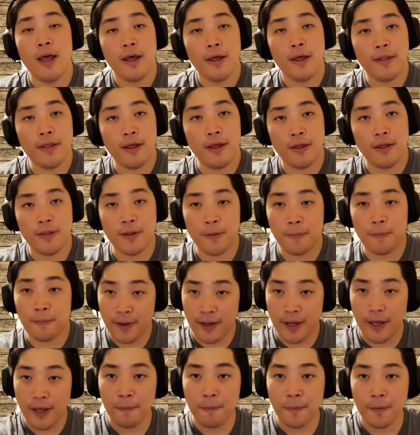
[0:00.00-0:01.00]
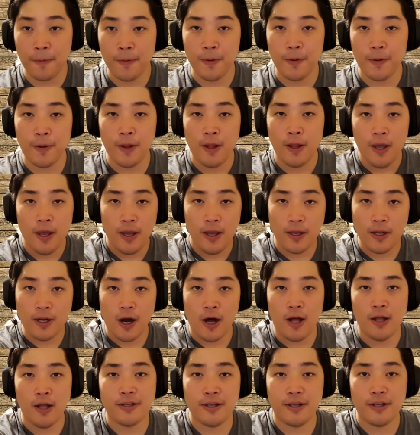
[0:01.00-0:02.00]
the, the people in
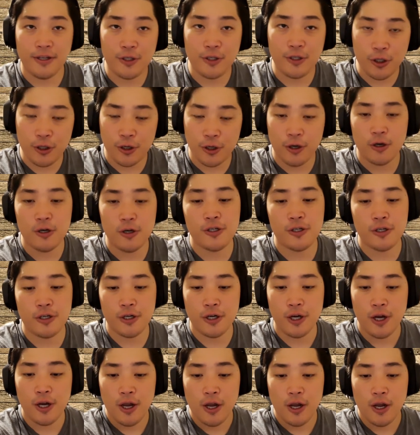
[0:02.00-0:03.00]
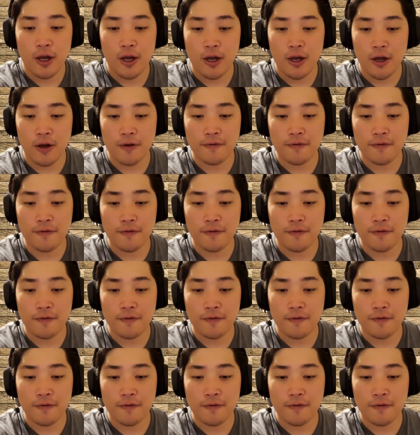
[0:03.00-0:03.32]
Colossae, the church uh,